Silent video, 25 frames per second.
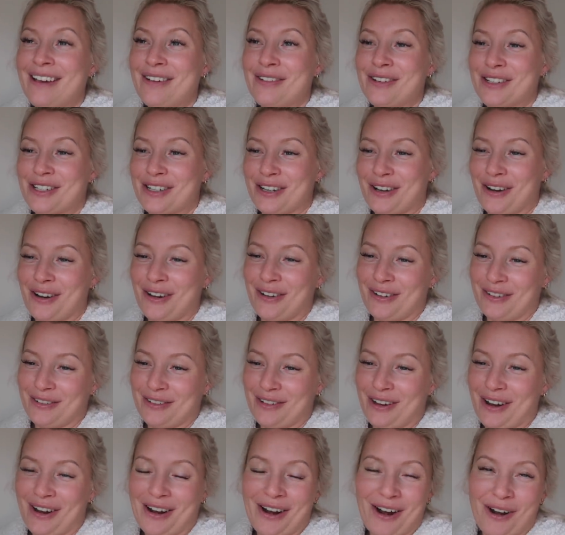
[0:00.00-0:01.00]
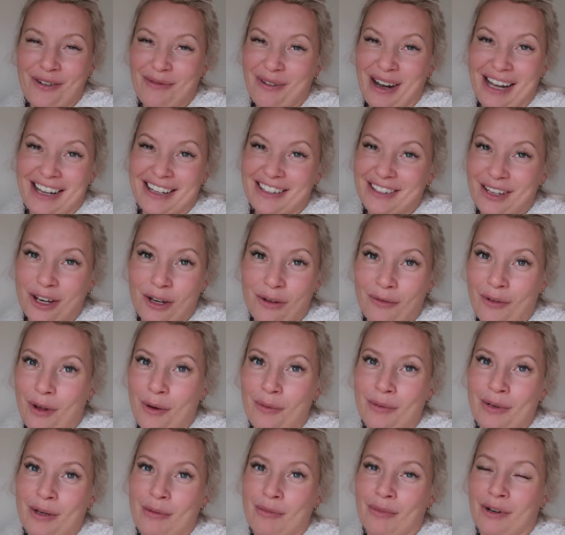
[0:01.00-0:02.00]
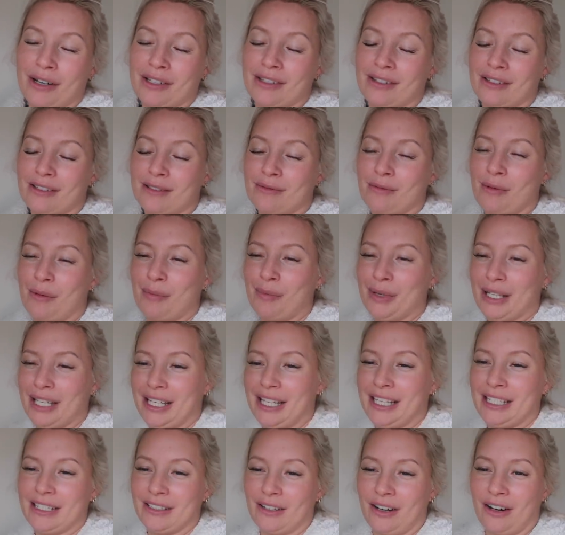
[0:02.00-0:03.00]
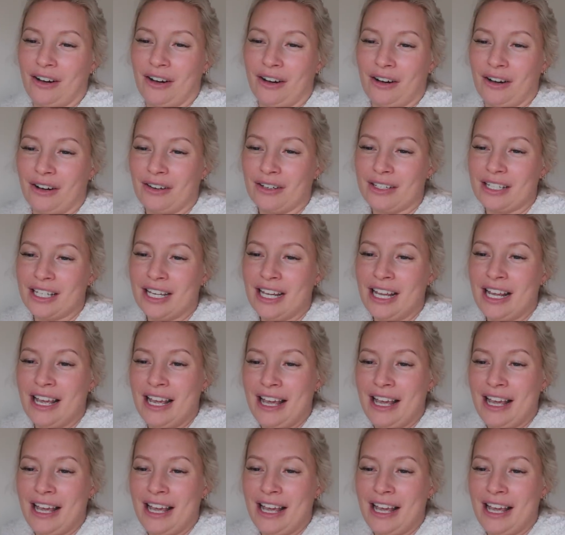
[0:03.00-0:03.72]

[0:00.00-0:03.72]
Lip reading: which I can't wait because I love opening presents. I'm a big kid at heart.